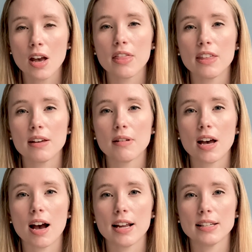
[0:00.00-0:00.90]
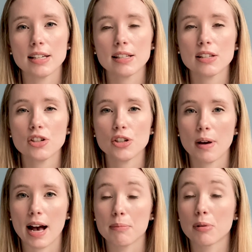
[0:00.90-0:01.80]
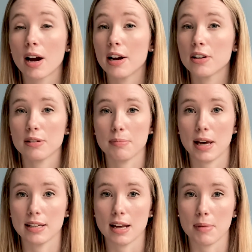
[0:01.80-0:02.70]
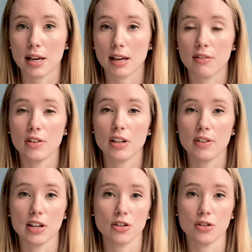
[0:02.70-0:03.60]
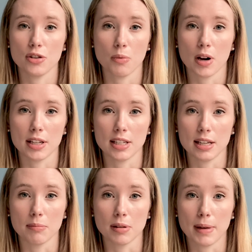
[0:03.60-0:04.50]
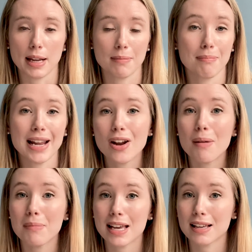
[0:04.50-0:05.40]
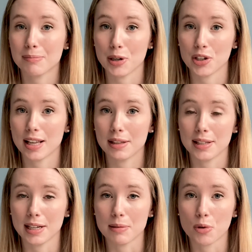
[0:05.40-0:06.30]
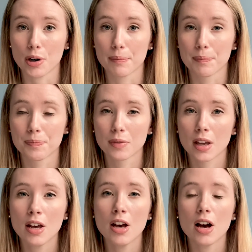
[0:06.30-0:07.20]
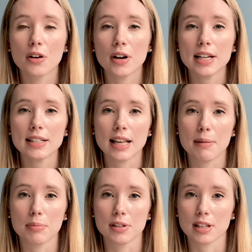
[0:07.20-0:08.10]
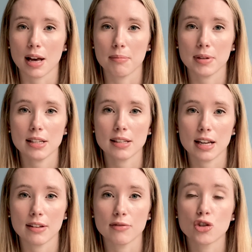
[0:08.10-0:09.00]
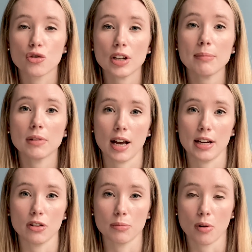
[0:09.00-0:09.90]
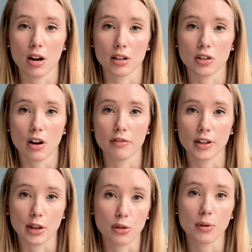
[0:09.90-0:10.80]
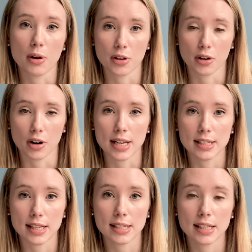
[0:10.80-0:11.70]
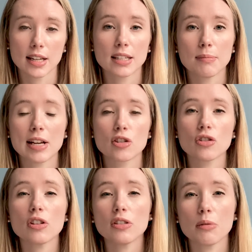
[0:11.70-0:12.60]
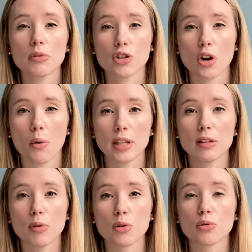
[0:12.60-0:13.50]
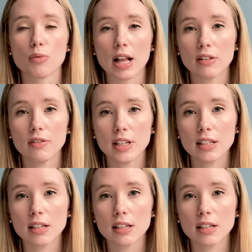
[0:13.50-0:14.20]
the ideas that you had prior to the pandemic of innovations you wanted to implement might not make as much sense anymore. A great example is companies that have streamlined their product offering throughout the crisis to make sure that they were showing the most relevant